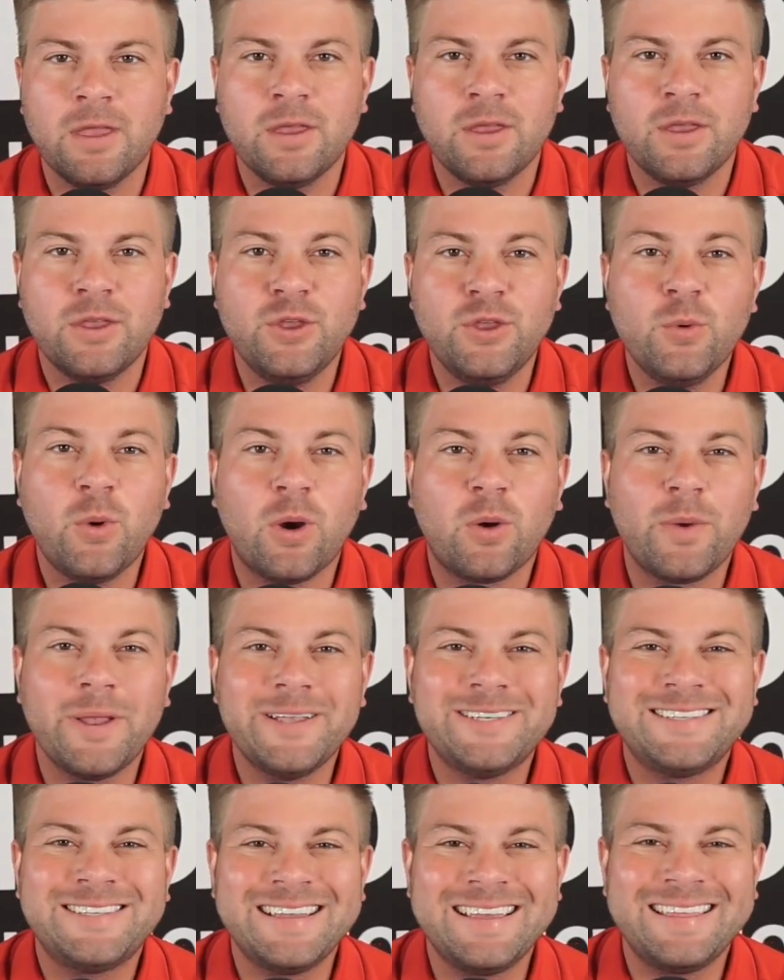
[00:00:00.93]
You are
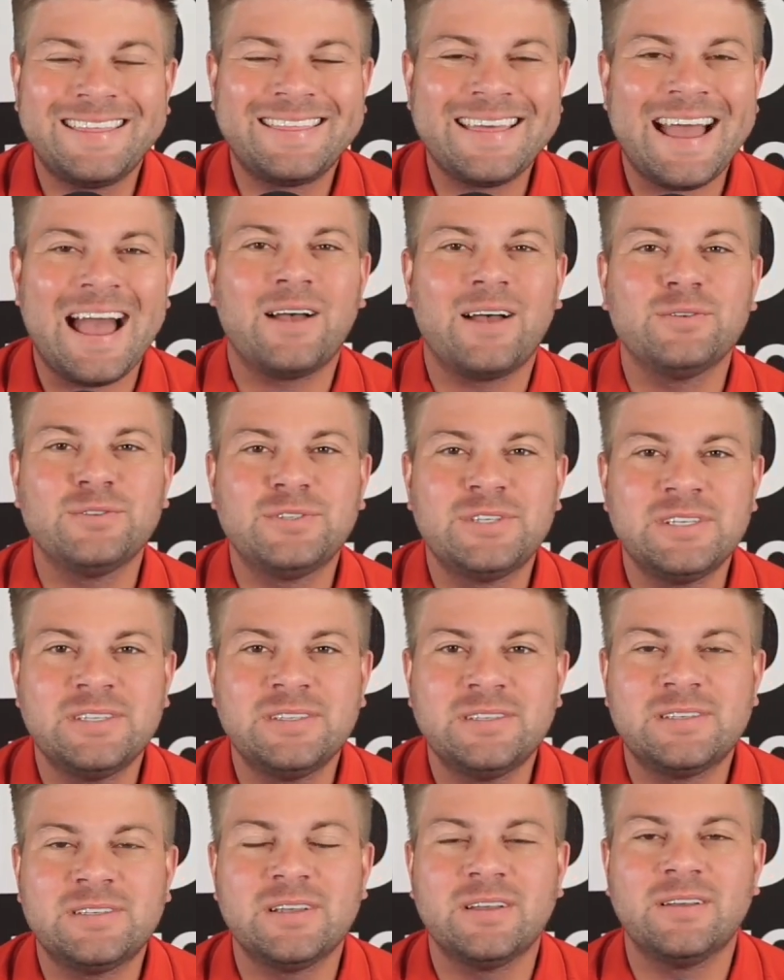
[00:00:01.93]
wasting
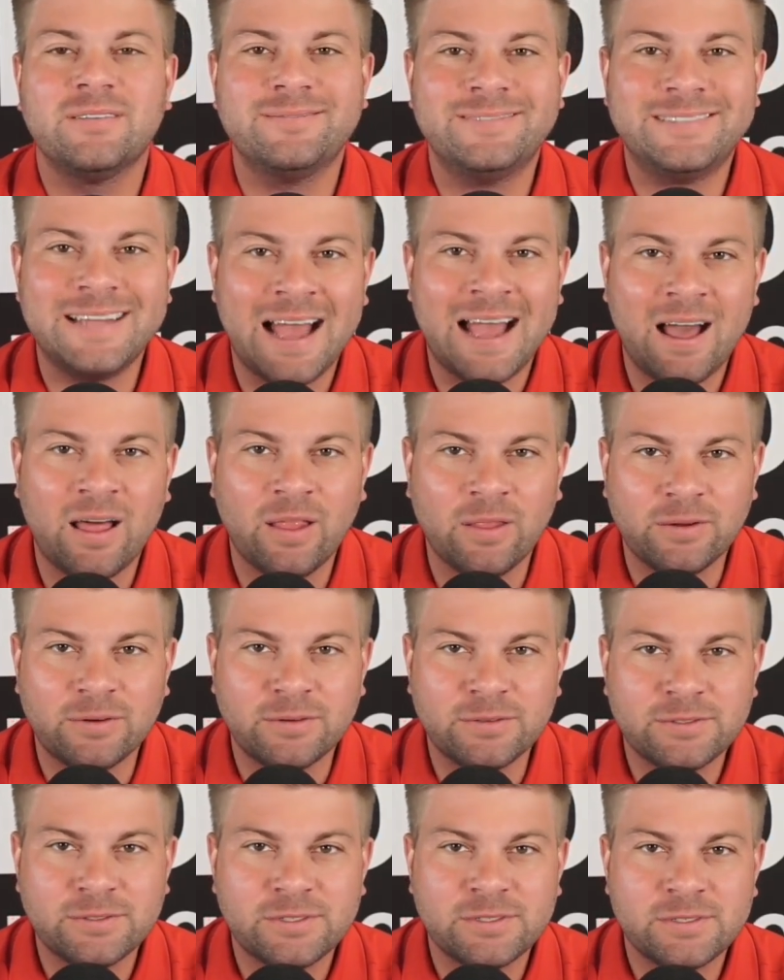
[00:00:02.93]
thousands of
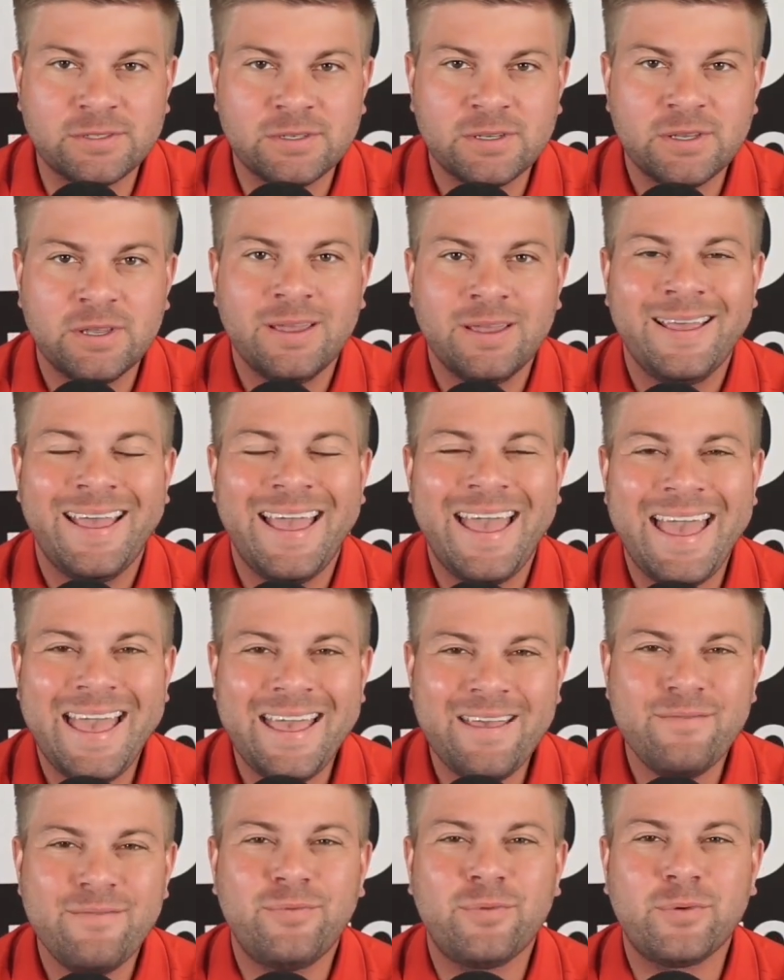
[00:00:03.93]
dollars
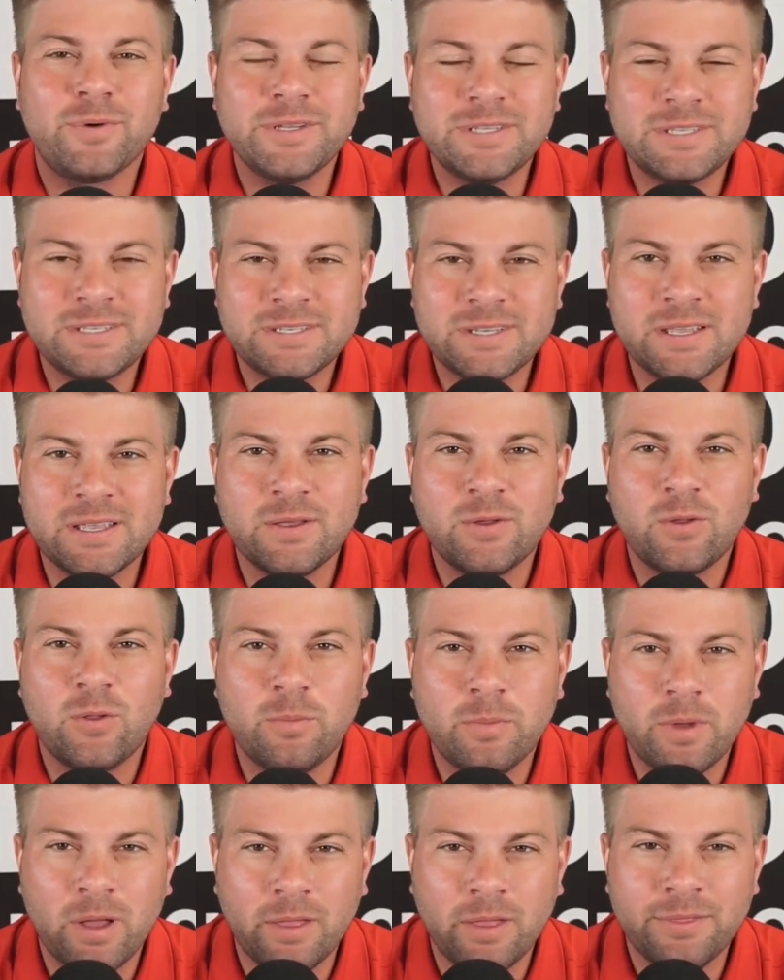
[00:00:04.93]
every single
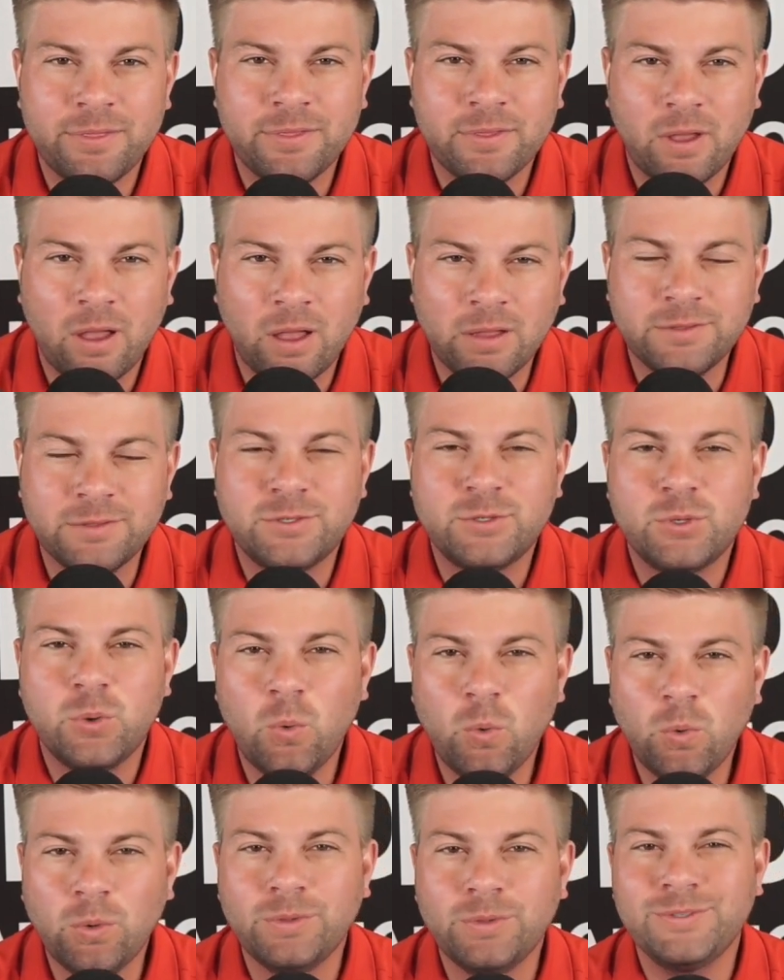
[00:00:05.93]
month on
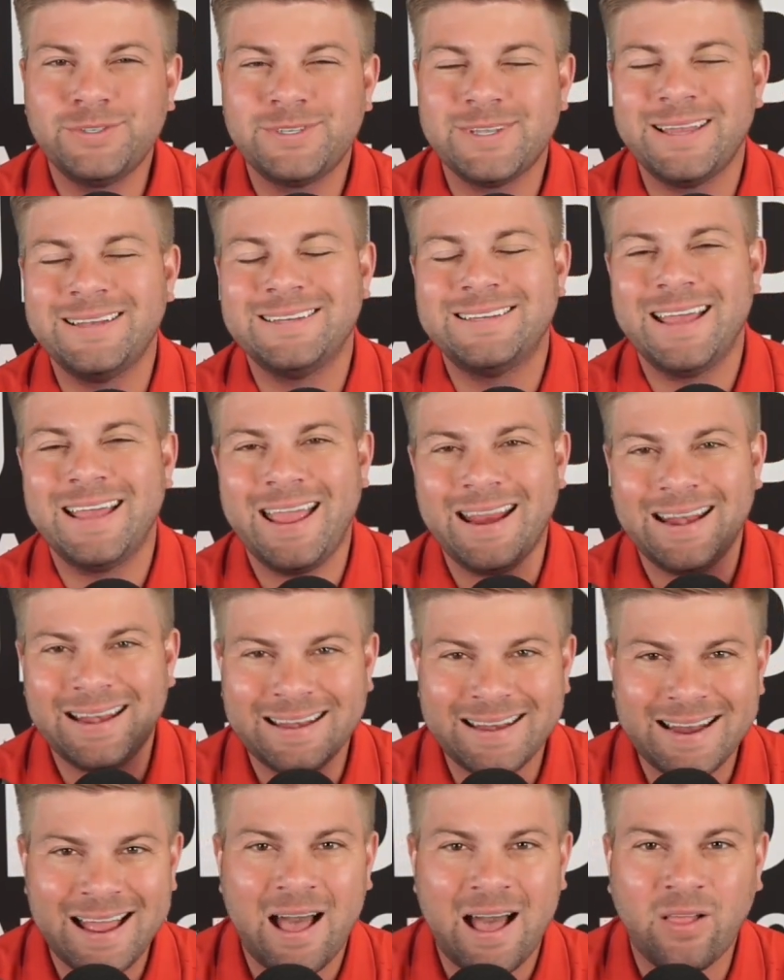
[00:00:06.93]
tools and
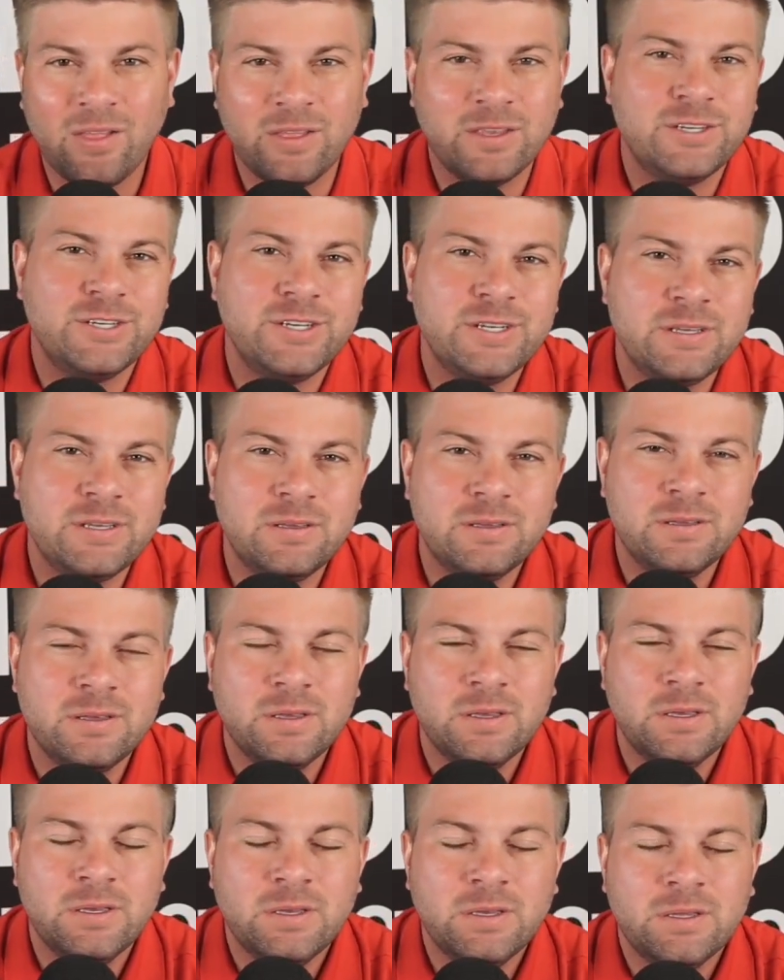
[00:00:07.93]
technology
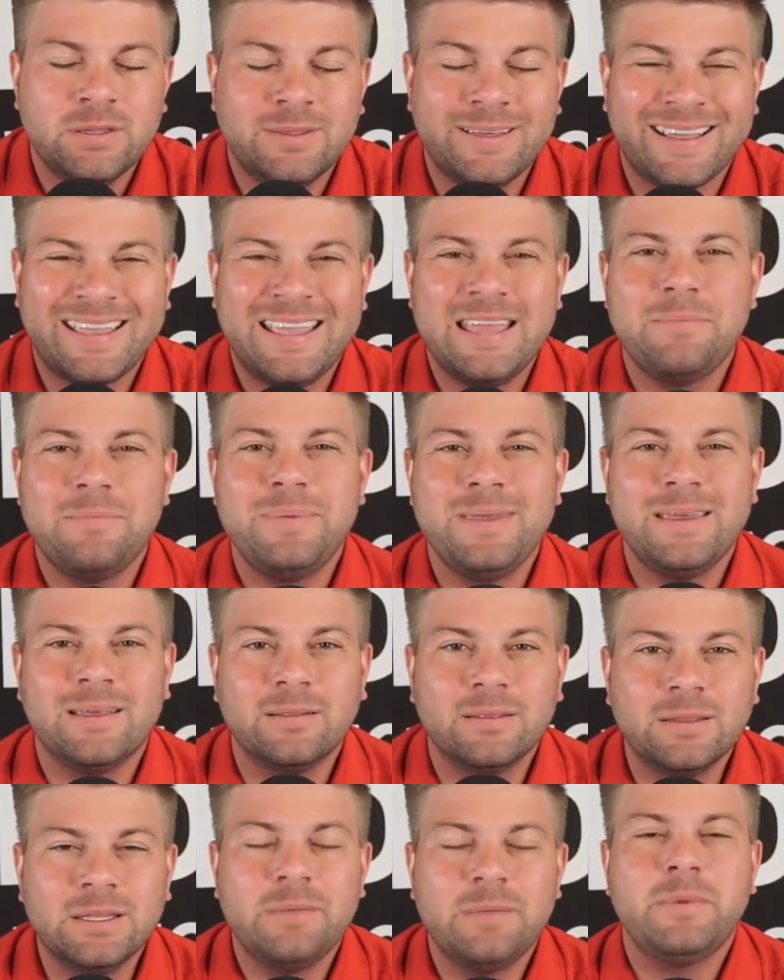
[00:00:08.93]
that can be
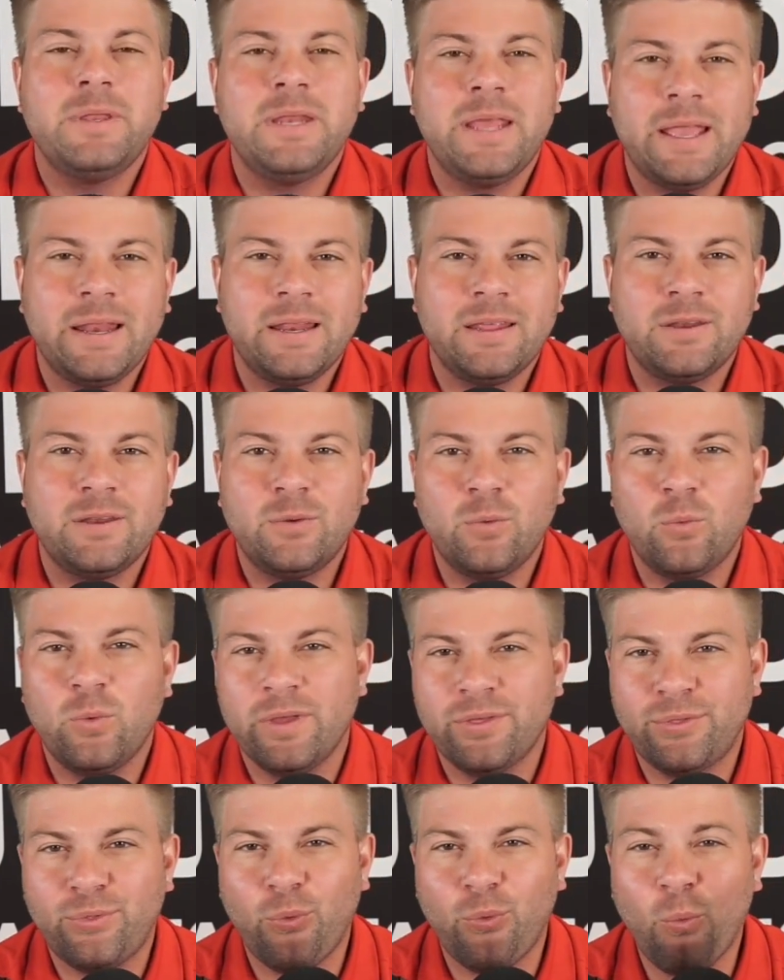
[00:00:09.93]
eliminated
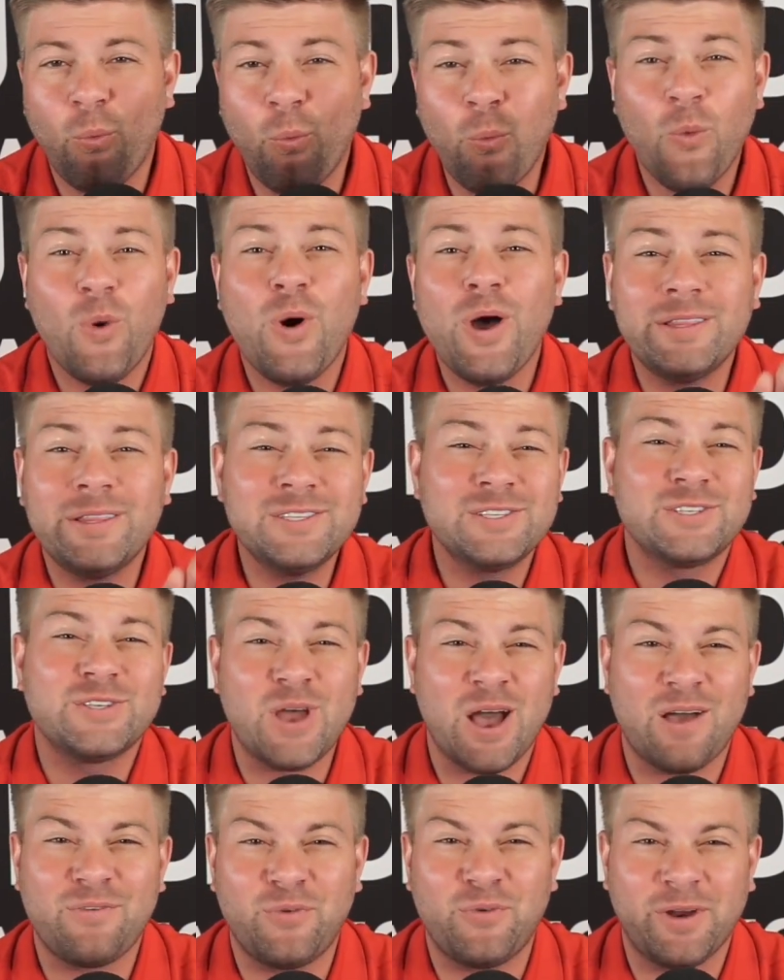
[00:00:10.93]
with one
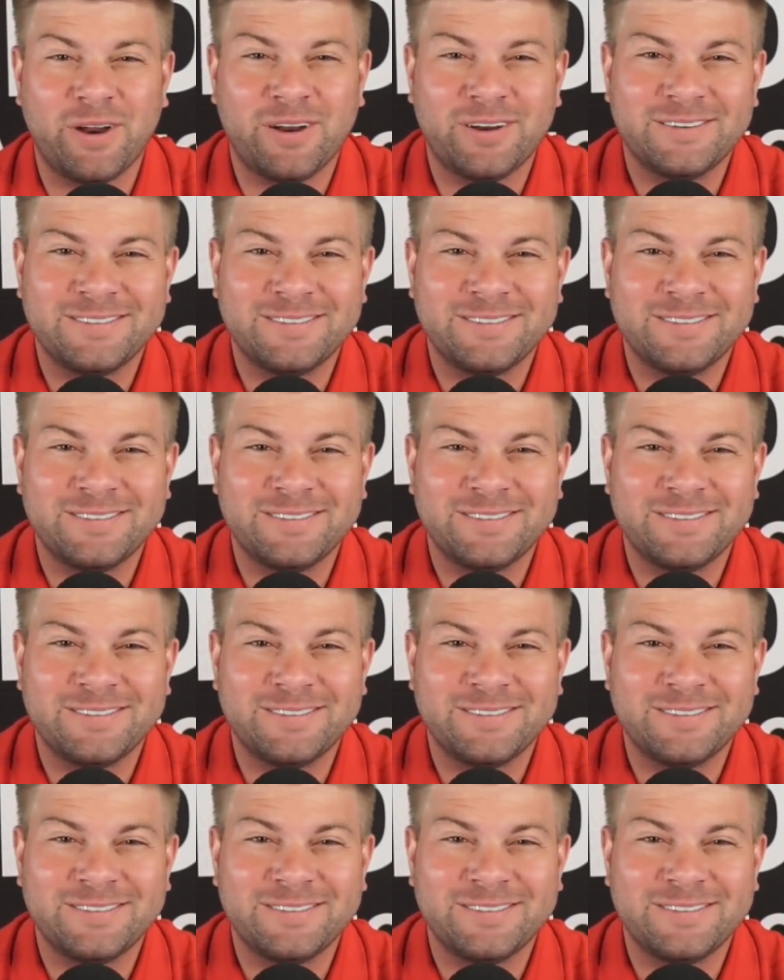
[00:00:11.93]
software.